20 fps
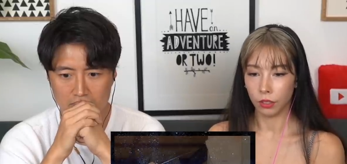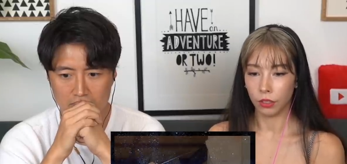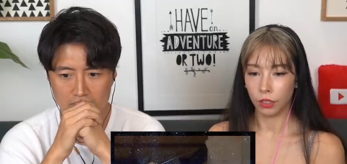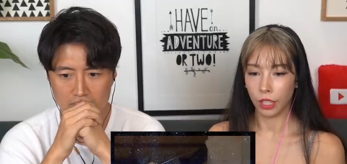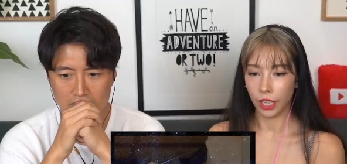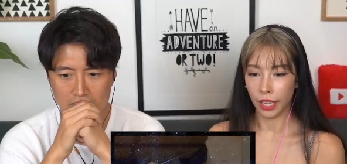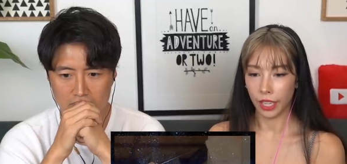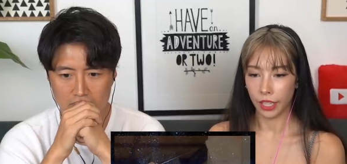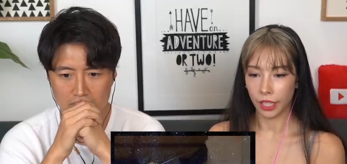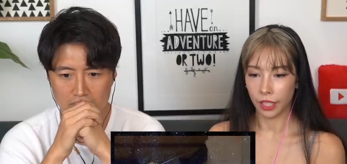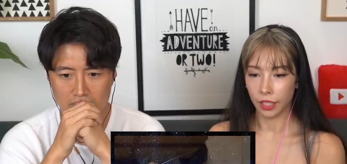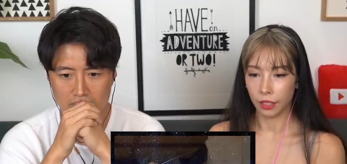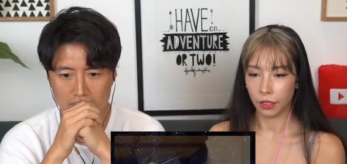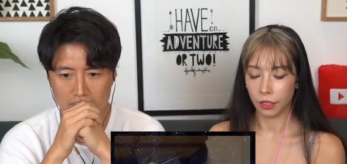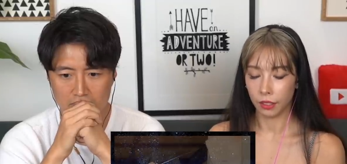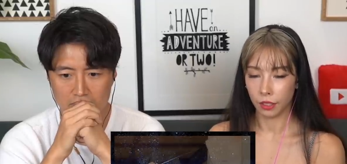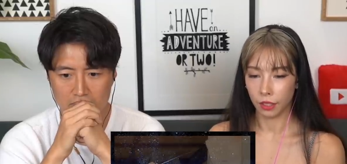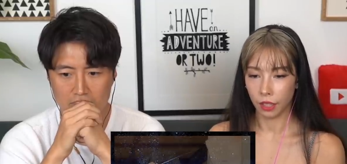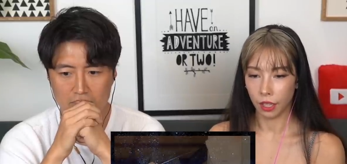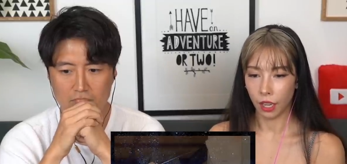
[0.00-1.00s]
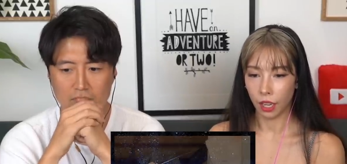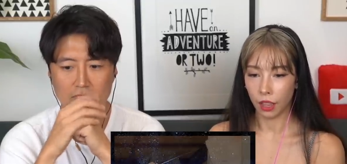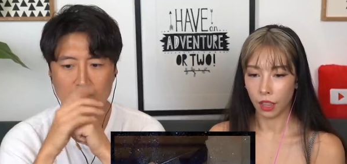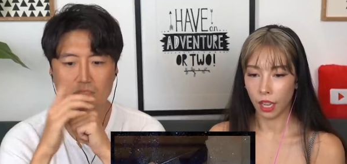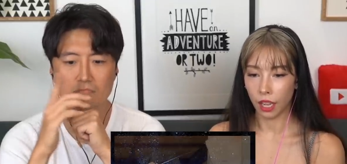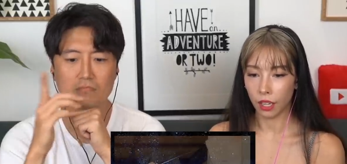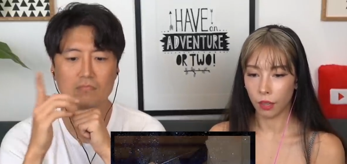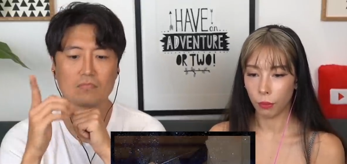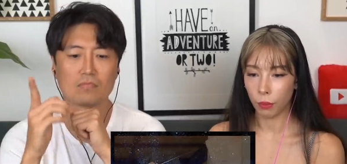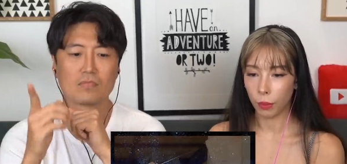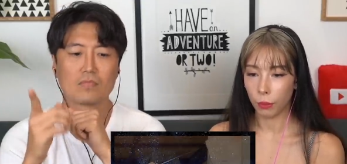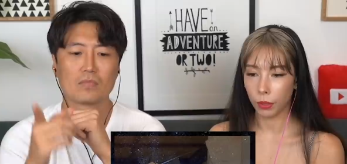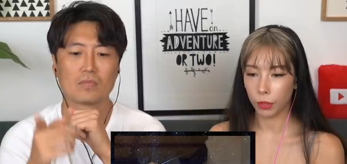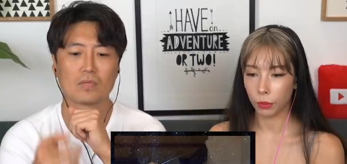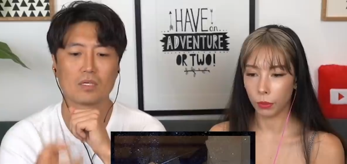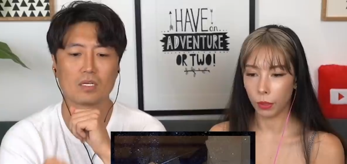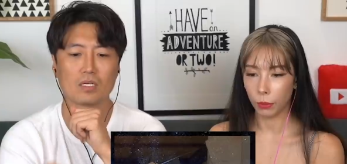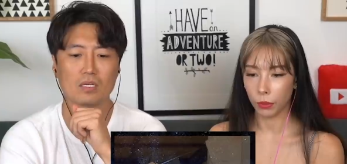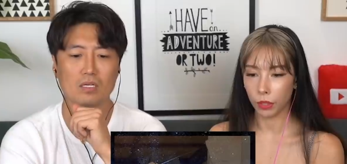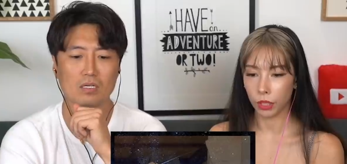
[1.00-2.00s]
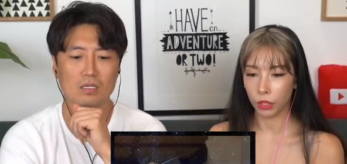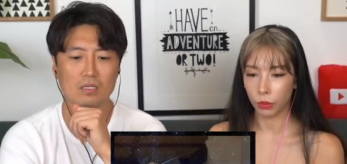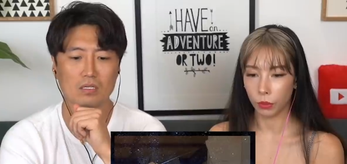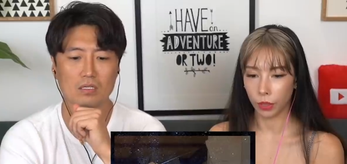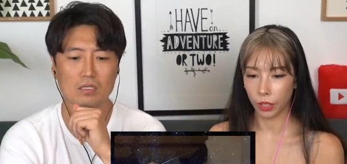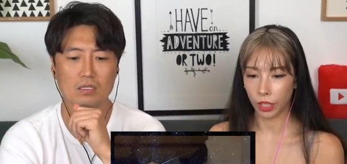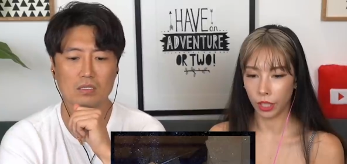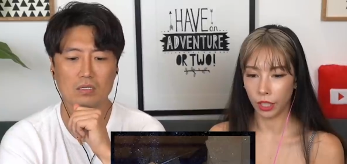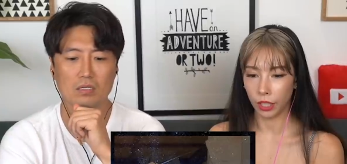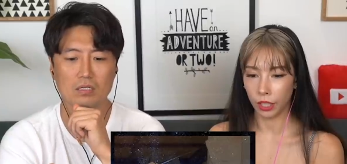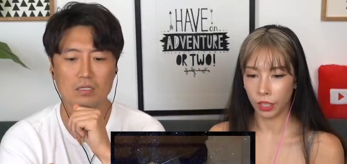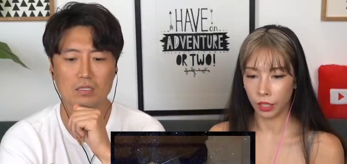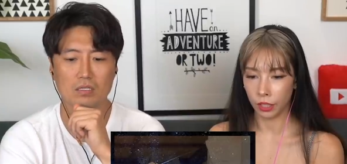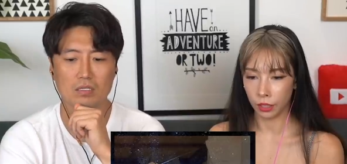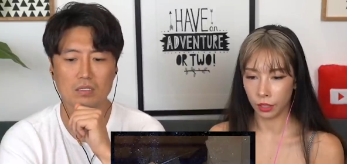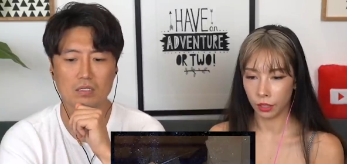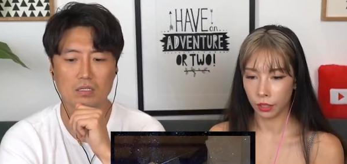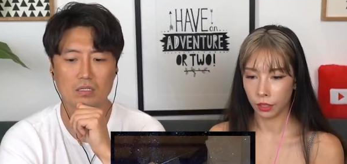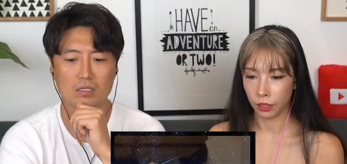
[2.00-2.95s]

Speaker 1: yeah. A lot of people's memories were eaten.